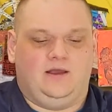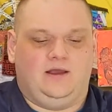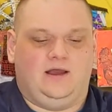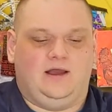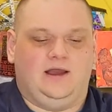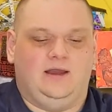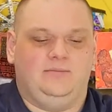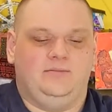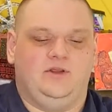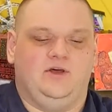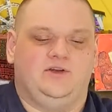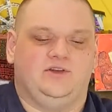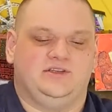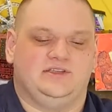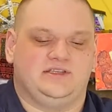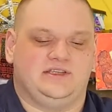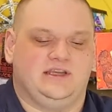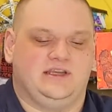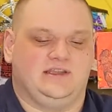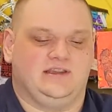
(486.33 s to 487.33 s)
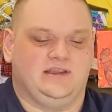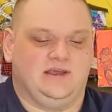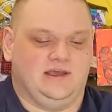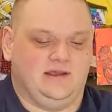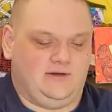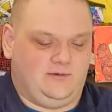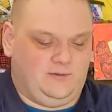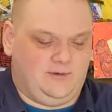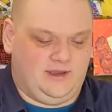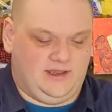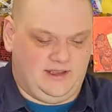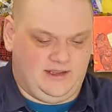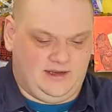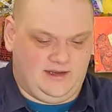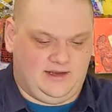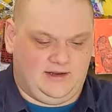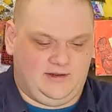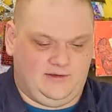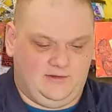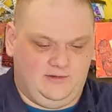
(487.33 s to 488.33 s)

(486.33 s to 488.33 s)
I'm noticing that when